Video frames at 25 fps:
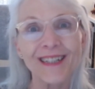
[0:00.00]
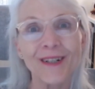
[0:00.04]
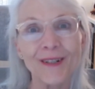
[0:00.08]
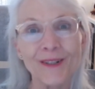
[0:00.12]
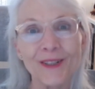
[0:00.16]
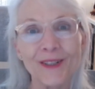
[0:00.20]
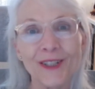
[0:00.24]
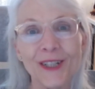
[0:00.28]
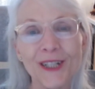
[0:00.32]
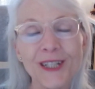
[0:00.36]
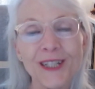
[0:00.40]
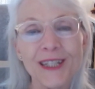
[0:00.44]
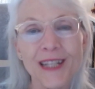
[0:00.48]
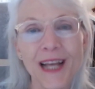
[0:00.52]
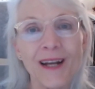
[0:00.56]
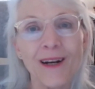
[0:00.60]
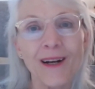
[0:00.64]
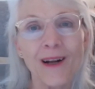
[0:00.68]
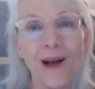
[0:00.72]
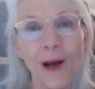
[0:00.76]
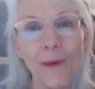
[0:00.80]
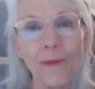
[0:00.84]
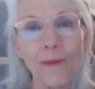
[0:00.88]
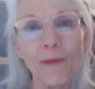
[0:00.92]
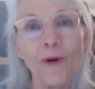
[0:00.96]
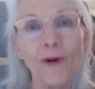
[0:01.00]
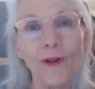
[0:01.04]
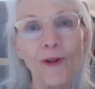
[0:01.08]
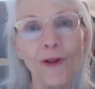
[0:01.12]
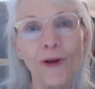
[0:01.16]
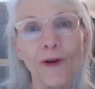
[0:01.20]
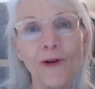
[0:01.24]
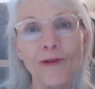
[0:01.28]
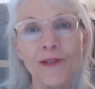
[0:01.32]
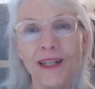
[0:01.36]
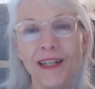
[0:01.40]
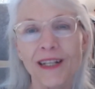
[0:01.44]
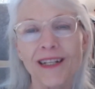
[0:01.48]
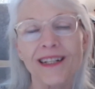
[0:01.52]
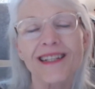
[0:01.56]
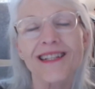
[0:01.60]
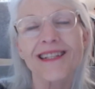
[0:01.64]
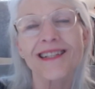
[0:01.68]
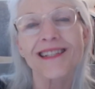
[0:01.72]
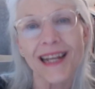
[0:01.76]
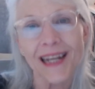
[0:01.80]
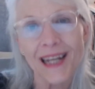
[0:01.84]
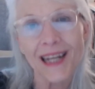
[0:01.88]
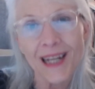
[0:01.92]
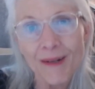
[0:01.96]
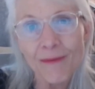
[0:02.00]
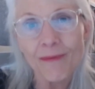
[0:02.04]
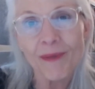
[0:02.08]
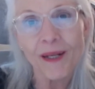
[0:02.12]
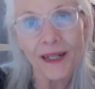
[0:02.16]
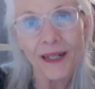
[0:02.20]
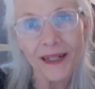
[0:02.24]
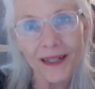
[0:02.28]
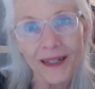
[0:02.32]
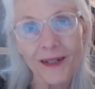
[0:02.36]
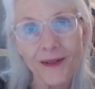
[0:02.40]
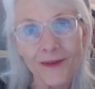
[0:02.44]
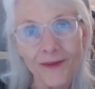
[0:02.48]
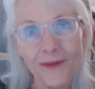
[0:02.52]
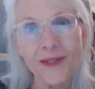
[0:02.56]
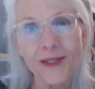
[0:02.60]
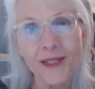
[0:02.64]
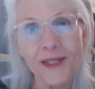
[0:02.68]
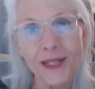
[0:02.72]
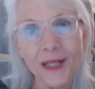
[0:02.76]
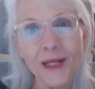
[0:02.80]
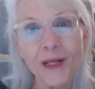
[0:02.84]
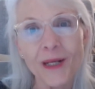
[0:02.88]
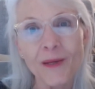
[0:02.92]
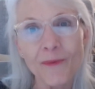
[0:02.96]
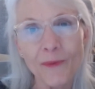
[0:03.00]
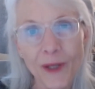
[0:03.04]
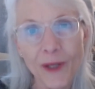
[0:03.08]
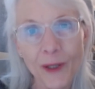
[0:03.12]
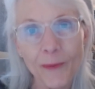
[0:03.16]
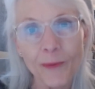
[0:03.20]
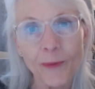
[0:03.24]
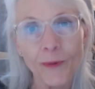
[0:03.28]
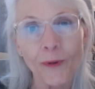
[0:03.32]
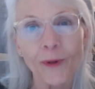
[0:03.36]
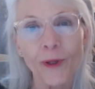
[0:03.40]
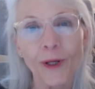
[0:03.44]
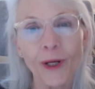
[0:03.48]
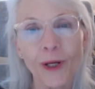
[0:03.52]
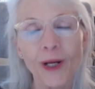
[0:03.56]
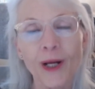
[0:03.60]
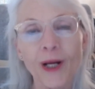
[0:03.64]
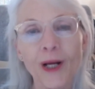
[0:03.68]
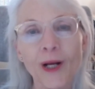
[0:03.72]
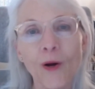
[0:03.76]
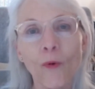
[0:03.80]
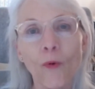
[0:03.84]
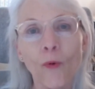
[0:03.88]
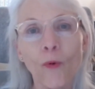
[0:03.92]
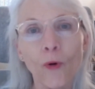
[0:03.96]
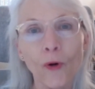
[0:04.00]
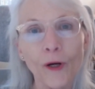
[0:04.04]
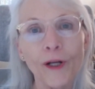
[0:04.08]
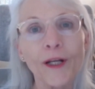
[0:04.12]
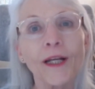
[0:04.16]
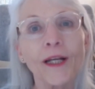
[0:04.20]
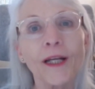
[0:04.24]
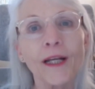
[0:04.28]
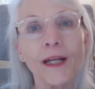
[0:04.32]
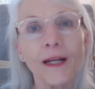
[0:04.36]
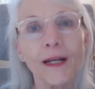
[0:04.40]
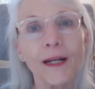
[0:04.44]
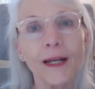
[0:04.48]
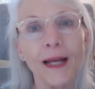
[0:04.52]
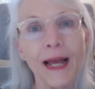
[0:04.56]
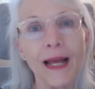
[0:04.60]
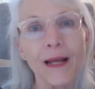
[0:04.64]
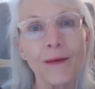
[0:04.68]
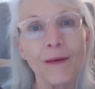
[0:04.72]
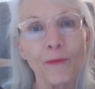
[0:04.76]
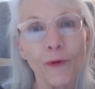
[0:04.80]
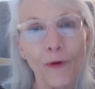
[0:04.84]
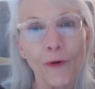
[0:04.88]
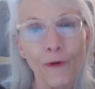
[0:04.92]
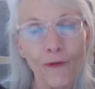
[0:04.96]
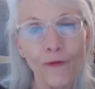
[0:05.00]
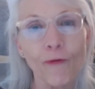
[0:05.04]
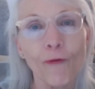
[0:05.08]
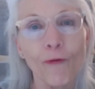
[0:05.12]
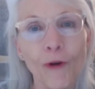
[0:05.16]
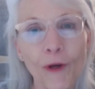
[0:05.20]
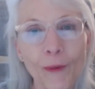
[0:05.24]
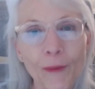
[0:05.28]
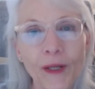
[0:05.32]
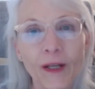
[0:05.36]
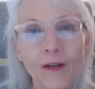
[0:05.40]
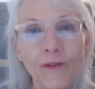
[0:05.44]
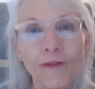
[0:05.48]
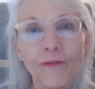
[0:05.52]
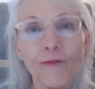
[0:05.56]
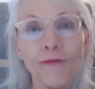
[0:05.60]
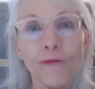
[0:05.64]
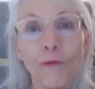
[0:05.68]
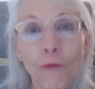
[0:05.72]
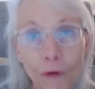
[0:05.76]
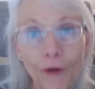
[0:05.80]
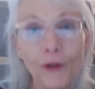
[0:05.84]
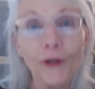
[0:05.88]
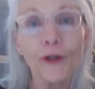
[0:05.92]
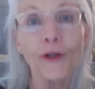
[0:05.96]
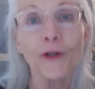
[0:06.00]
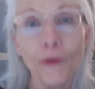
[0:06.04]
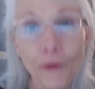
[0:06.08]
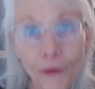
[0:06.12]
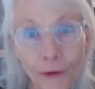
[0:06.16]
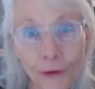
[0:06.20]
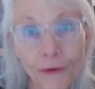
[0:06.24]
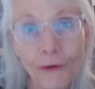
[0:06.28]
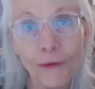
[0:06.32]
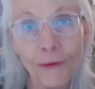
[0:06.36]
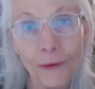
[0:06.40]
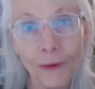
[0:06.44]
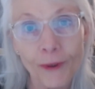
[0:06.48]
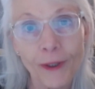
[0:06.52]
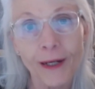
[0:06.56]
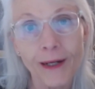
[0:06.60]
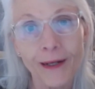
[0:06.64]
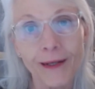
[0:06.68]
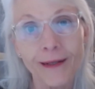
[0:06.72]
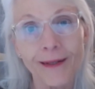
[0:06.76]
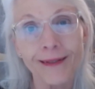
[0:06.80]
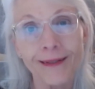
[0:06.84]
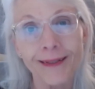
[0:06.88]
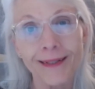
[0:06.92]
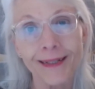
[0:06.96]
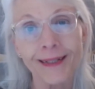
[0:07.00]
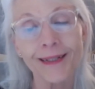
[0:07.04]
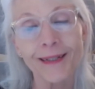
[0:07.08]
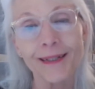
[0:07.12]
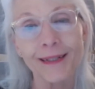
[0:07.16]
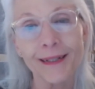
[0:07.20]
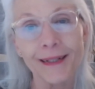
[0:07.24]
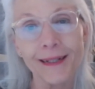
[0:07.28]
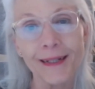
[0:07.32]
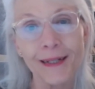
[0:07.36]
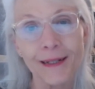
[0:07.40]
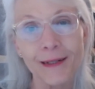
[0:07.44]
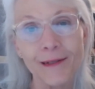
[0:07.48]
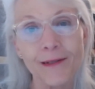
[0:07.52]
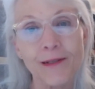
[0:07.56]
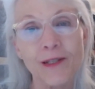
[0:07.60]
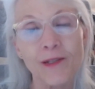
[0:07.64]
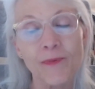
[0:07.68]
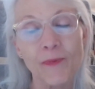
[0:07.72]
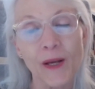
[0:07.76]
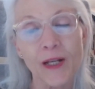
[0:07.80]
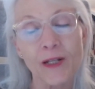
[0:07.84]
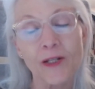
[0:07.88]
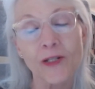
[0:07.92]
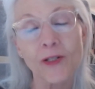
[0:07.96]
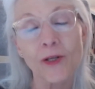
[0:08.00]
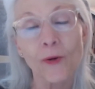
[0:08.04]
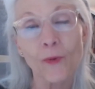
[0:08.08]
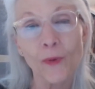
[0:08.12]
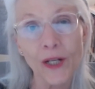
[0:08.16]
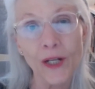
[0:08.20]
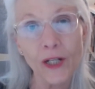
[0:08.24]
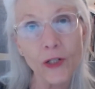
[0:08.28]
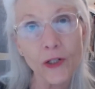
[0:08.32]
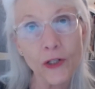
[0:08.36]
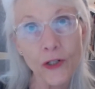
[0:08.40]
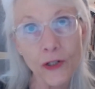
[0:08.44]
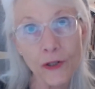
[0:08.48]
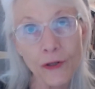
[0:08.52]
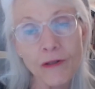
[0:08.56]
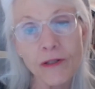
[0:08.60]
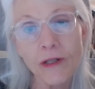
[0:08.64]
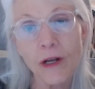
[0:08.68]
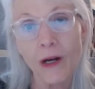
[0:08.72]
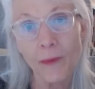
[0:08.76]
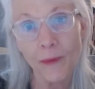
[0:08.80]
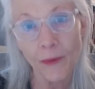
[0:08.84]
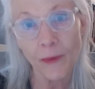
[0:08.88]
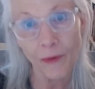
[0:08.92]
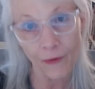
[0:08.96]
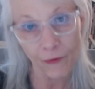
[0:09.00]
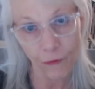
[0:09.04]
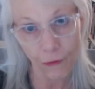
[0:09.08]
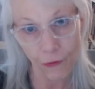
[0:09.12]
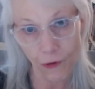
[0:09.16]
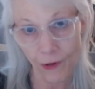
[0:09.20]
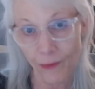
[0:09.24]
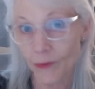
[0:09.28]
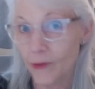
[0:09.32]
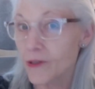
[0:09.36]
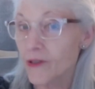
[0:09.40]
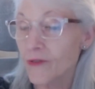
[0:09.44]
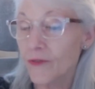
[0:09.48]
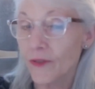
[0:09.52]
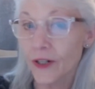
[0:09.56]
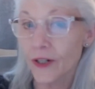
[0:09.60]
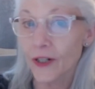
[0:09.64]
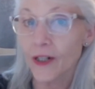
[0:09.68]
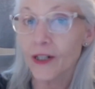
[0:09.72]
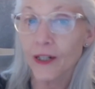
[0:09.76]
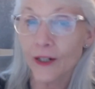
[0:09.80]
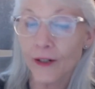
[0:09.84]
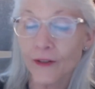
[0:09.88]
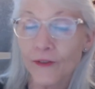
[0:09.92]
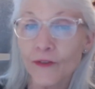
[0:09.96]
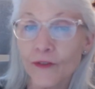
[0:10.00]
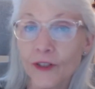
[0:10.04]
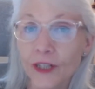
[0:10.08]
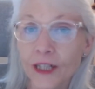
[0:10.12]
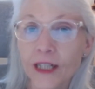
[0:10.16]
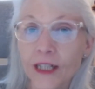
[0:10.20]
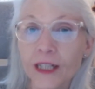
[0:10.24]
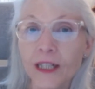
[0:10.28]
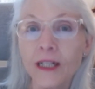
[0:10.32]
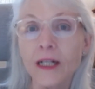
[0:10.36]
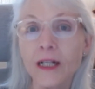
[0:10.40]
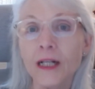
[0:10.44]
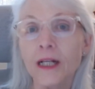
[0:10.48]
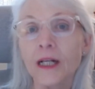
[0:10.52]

Just that up close excitement of seeing people working and performing for you in a space. So we choose our performers very carefully.